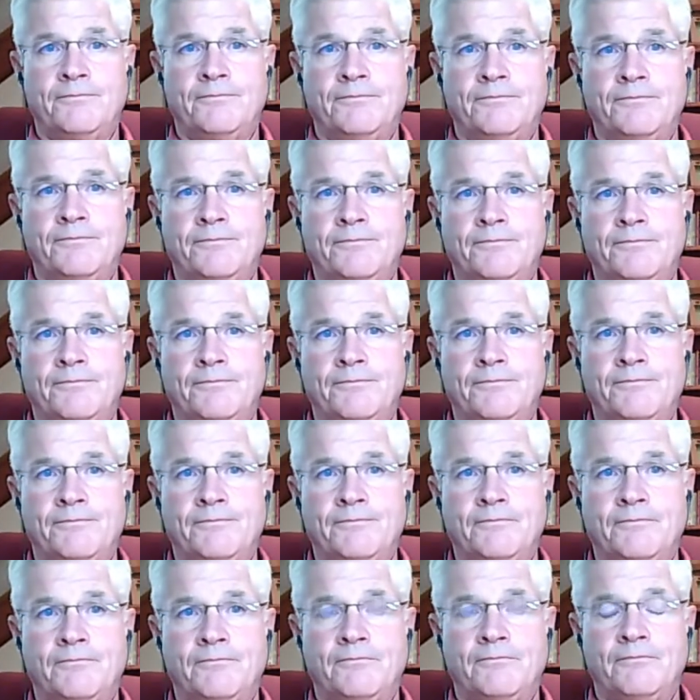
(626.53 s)

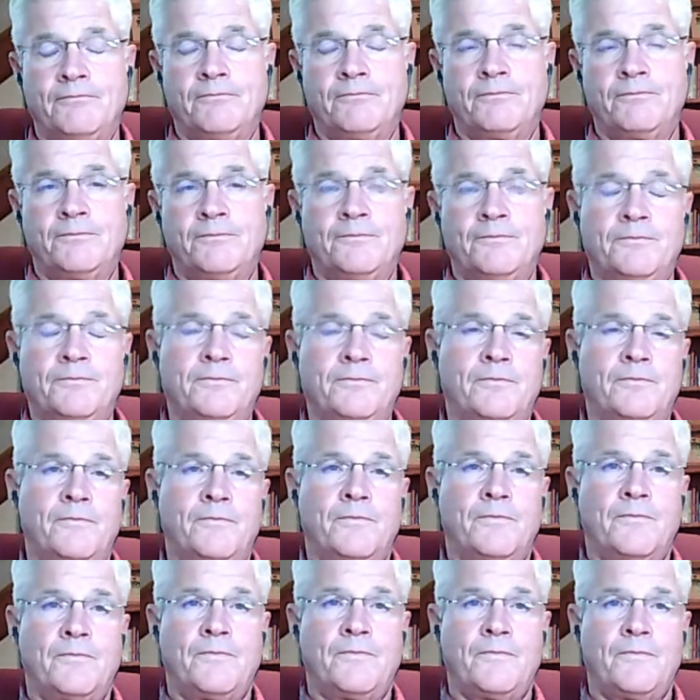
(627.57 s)

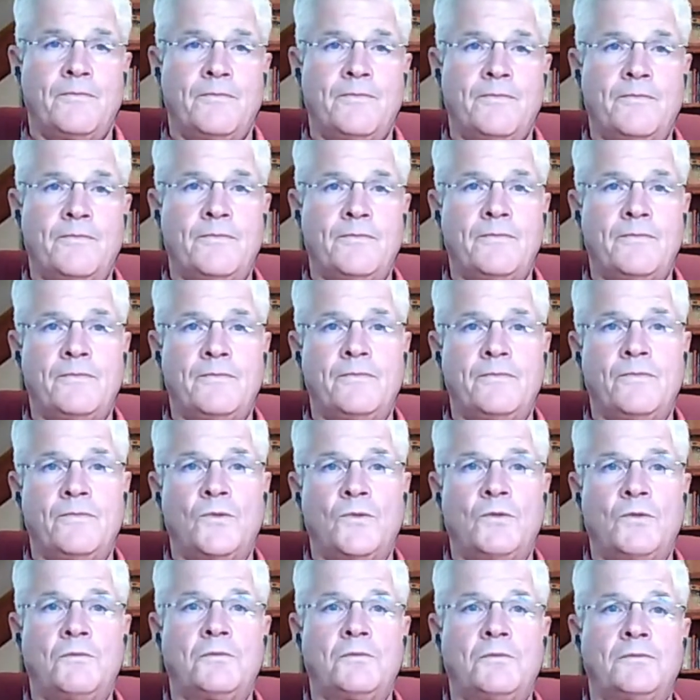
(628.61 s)

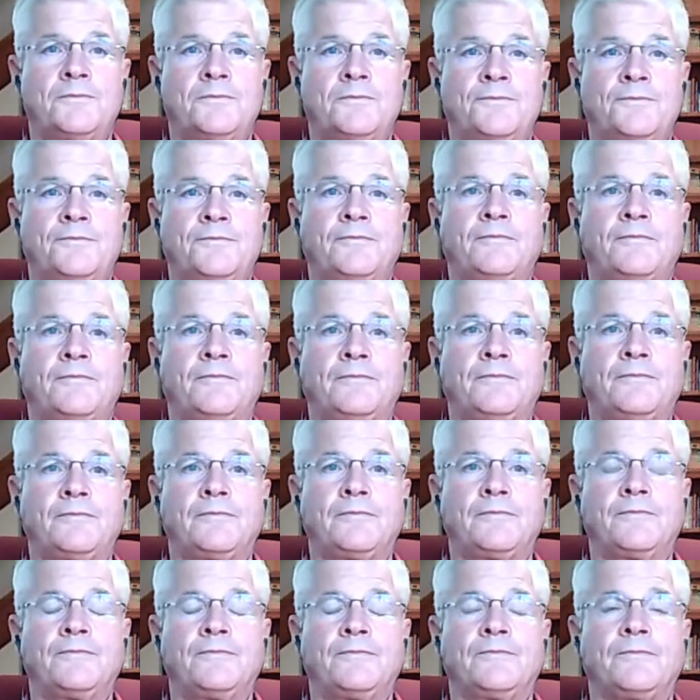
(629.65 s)

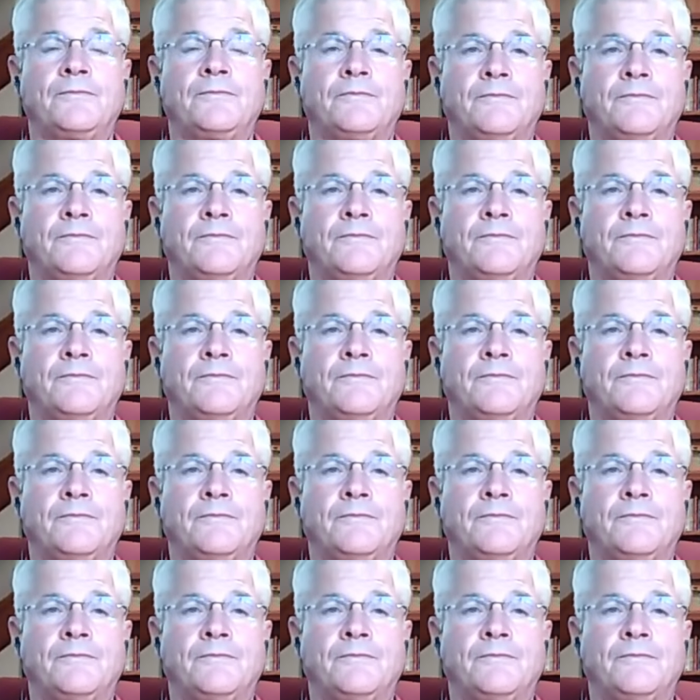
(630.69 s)
The person shown says nothing.